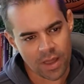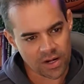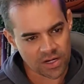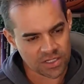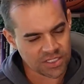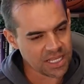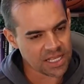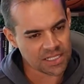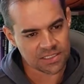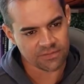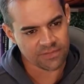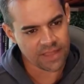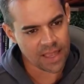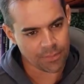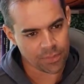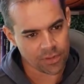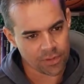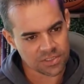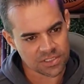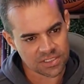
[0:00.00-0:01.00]
sense of that
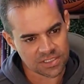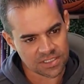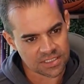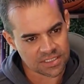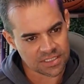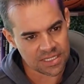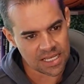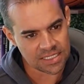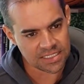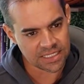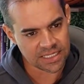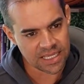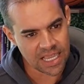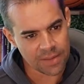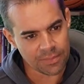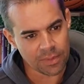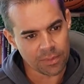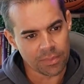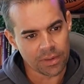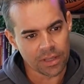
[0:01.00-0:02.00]
person's success and
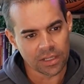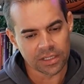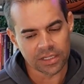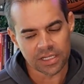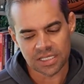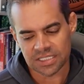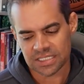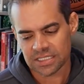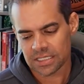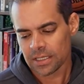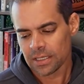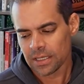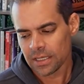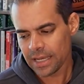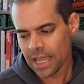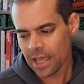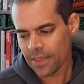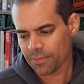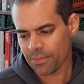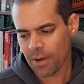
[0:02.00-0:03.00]
capabilities.
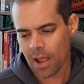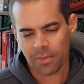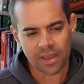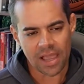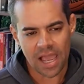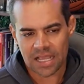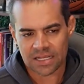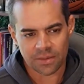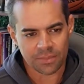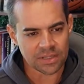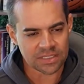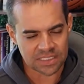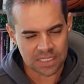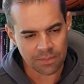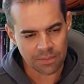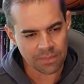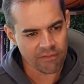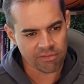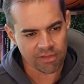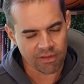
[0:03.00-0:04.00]
Now, there probably had to be
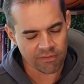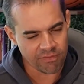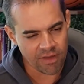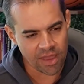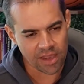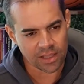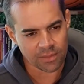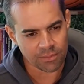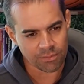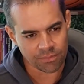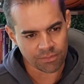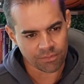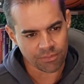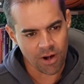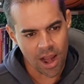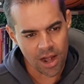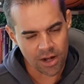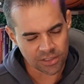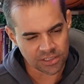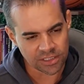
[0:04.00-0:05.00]
some level of vetting
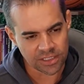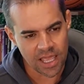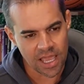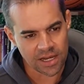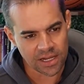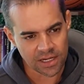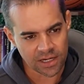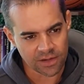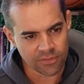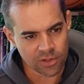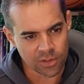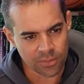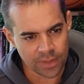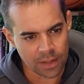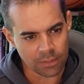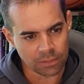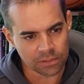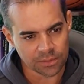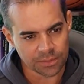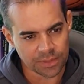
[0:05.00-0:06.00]
prior to that interview to be
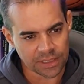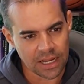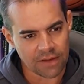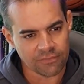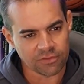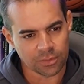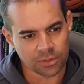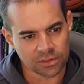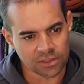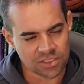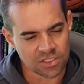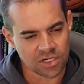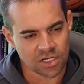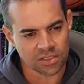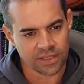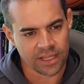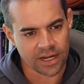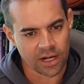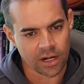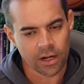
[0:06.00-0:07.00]
able to be comfortable to
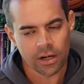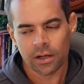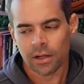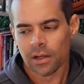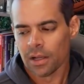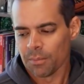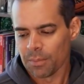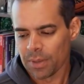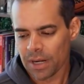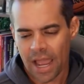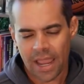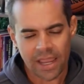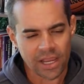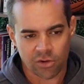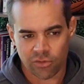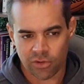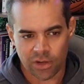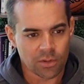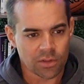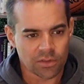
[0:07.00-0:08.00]
start there. But I
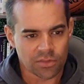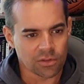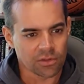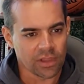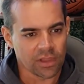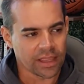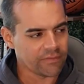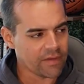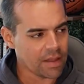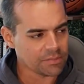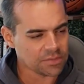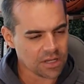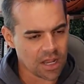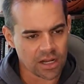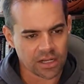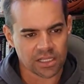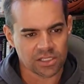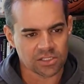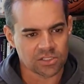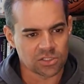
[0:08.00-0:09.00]
agree with you. Like if I'm
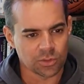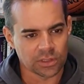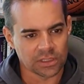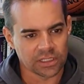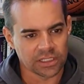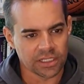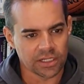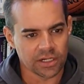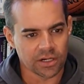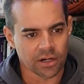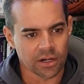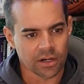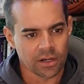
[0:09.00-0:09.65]
talking to a leader